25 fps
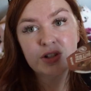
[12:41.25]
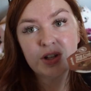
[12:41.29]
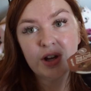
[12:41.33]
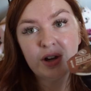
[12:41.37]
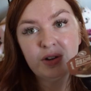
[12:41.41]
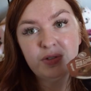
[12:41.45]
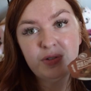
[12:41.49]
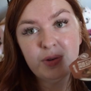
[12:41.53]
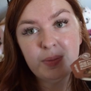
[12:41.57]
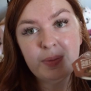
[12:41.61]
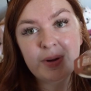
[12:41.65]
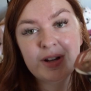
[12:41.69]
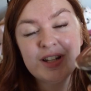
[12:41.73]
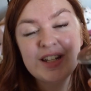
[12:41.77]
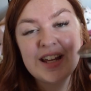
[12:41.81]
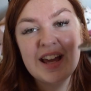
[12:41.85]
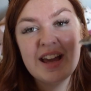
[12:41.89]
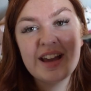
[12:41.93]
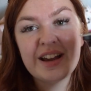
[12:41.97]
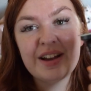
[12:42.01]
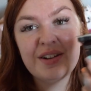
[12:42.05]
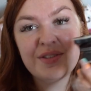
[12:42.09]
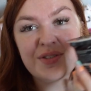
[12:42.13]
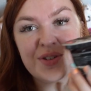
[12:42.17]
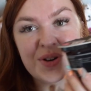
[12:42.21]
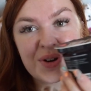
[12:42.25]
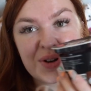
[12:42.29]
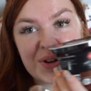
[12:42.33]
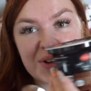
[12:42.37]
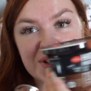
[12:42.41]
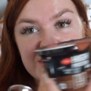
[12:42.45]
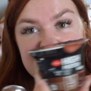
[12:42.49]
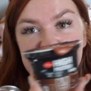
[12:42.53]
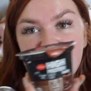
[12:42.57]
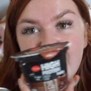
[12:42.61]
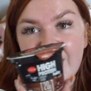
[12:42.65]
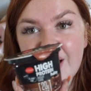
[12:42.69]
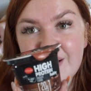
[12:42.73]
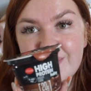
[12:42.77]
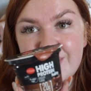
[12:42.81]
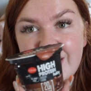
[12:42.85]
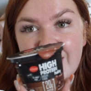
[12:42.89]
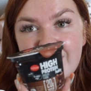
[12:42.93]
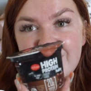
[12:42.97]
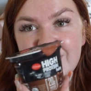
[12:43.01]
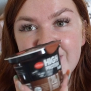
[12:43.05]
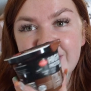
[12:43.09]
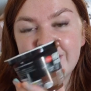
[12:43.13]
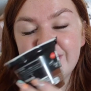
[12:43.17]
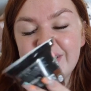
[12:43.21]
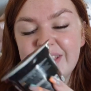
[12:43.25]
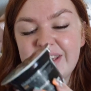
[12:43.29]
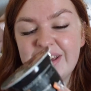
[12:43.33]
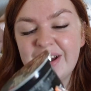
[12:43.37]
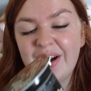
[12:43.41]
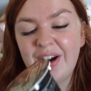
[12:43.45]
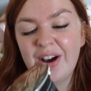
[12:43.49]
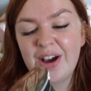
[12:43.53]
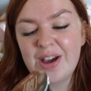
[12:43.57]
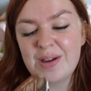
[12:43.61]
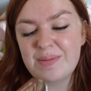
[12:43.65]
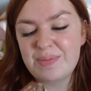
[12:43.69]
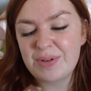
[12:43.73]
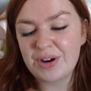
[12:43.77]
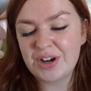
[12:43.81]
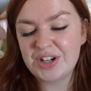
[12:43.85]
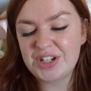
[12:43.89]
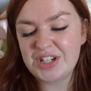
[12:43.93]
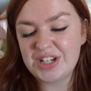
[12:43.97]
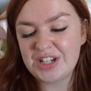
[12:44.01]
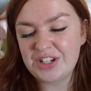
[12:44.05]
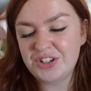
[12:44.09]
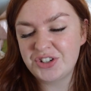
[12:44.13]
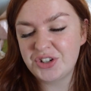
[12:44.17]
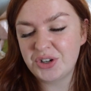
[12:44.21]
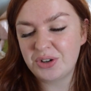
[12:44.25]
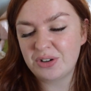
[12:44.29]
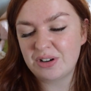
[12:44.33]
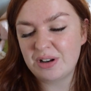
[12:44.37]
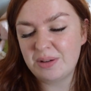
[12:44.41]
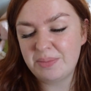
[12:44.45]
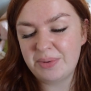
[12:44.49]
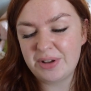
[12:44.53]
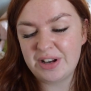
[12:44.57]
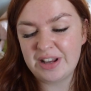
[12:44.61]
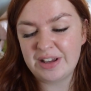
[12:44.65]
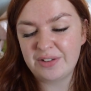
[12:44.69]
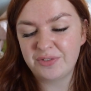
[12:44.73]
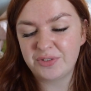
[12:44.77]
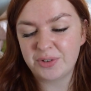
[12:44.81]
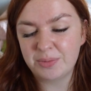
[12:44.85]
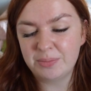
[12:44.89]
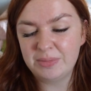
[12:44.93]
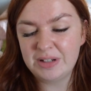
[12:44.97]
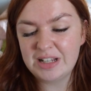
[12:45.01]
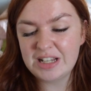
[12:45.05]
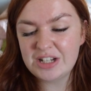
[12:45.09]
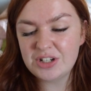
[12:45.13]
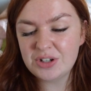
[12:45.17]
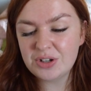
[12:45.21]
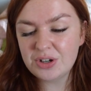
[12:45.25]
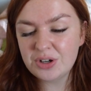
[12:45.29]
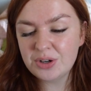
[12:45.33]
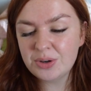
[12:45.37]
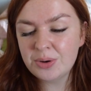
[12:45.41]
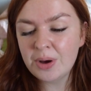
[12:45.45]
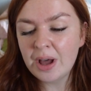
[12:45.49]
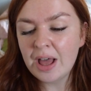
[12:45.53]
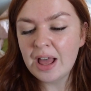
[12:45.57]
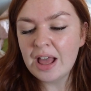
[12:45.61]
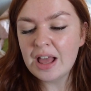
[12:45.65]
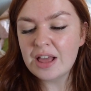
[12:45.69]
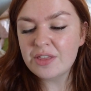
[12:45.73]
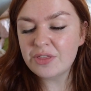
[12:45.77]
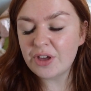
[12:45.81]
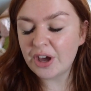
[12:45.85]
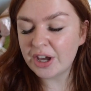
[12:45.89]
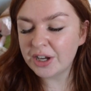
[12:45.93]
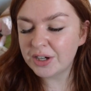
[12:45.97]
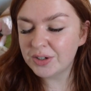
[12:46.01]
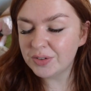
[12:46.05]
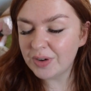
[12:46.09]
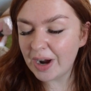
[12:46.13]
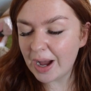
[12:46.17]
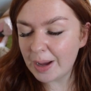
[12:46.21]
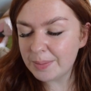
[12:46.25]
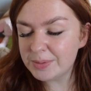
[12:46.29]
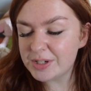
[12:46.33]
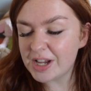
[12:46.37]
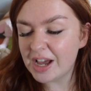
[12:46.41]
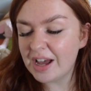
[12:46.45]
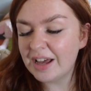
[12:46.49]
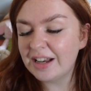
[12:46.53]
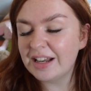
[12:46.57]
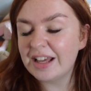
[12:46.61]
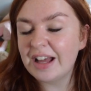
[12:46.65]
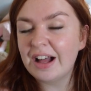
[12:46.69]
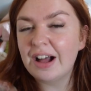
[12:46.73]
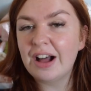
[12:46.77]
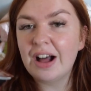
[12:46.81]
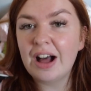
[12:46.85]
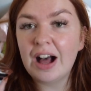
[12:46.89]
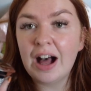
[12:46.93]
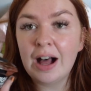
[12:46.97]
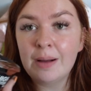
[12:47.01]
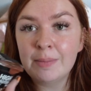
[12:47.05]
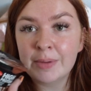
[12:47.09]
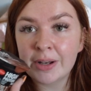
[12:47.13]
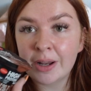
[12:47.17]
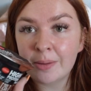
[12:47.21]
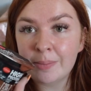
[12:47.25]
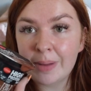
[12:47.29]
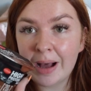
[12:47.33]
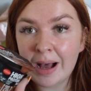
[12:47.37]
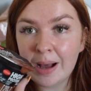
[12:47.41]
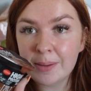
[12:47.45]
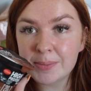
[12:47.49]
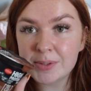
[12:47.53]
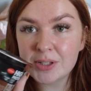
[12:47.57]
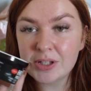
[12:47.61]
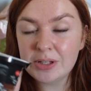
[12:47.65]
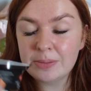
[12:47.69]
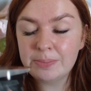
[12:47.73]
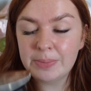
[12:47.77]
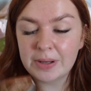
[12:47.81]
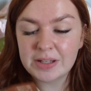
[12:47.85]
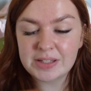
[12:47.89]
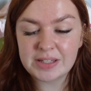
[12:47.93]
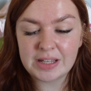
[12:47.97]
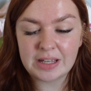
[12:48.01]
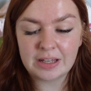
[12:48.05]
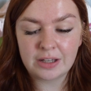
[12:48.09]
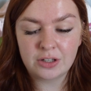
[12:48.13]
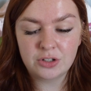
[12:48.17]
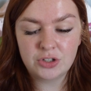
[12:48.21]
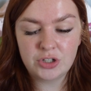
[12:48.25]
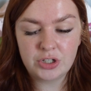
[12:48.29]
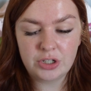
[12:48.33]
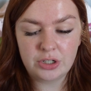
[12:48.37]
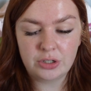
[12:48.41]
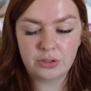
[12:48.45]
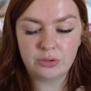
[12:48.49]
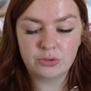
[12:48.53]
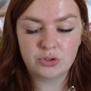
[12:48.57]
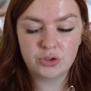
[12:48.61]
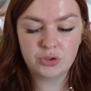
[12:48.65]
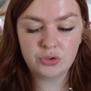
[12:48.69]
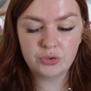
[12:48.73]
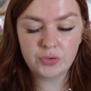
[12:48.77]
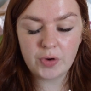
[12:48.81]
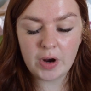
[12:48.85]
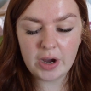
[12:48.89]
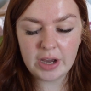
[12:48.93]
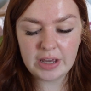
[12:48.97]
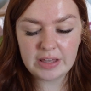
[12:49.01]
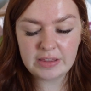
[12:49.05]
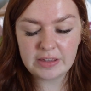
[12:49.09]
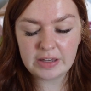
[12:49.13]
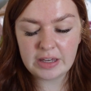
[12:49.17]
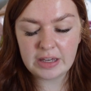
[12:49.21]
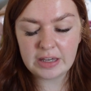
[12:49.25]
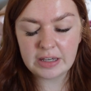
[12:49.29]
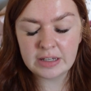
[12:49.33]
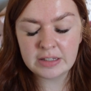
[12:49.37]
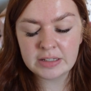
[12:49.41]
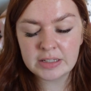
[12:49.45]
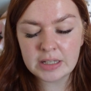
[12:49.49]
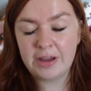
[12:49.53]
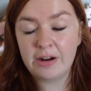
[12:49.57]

So for pudding, of course, I'm having the high protein chocolate pudding from Lidl that I grabbed earlier, and I'm absolutely buzzing to try these.